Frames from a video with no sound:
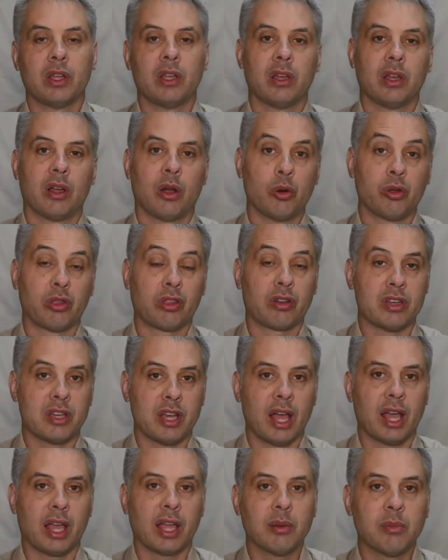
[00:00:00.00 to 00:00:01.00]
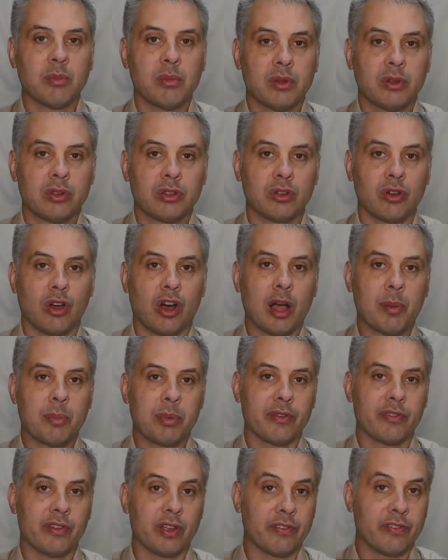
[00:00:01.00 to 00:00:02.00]
host name to
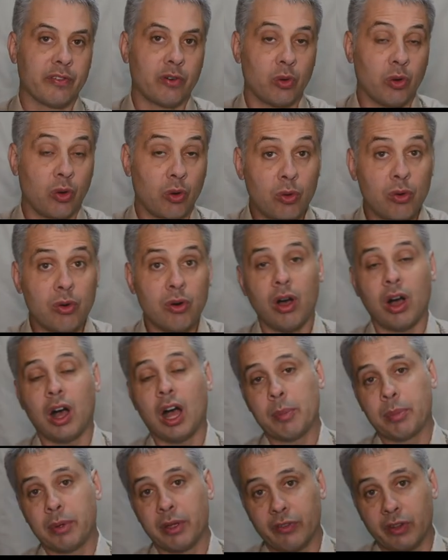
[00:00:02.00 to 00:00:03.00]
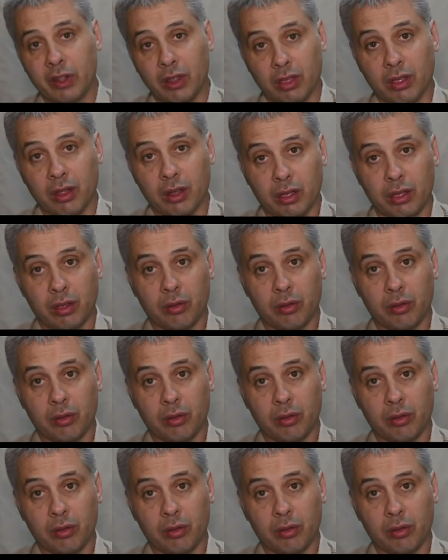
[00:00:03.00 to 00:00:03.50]
IPv4 or IPv6